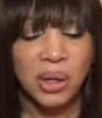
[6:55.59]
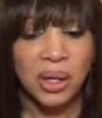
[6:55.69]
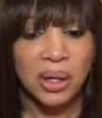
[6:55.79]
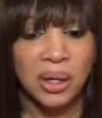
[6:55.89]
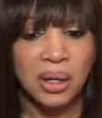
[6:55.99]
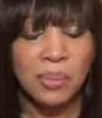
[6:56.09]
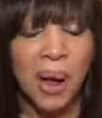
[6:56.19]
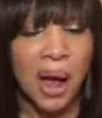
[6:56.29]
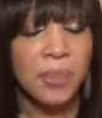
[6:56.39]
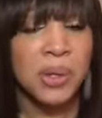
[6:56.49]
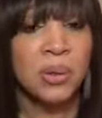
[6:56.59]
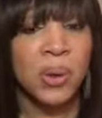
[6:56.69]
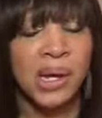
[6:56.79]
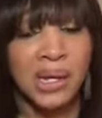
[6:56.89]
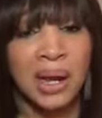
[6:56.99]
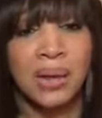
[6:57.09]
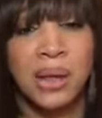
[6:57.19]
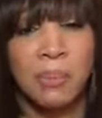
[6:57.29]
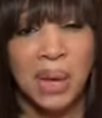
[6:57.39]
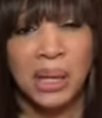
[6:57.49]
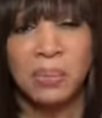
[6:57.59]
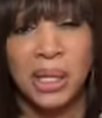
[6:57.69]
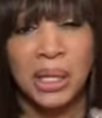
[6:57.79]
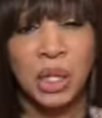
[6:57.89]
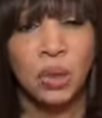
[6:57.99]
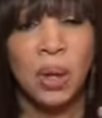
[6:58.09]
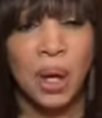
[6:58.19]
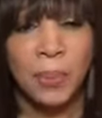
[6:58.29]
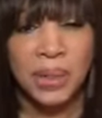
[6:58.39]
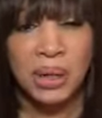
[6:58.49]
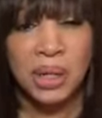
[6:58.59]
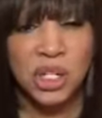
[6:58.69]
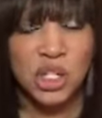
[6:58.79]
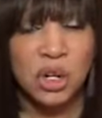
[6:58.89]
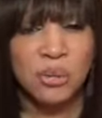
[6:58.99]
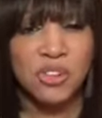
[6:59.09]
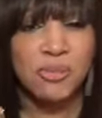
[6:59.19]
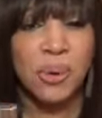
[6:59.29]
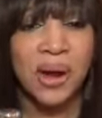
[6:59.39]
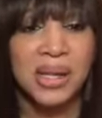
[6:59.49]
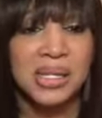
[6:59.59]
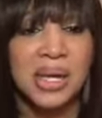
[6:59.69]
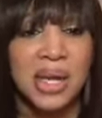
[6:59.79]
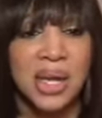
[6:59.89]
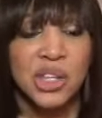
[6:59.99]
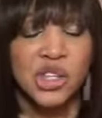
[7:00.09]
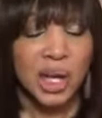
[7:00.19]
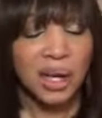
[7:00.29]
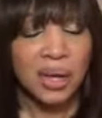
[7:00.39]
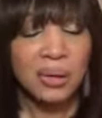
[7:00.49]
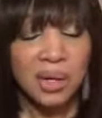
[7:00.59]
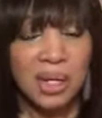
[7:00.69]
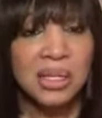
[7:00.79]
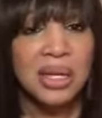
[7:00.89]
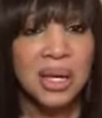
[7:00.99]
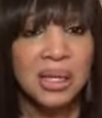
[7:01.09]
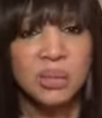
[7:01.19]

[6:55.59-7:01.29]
and popular right now that might be a little up there in terms of price, check out Dossier's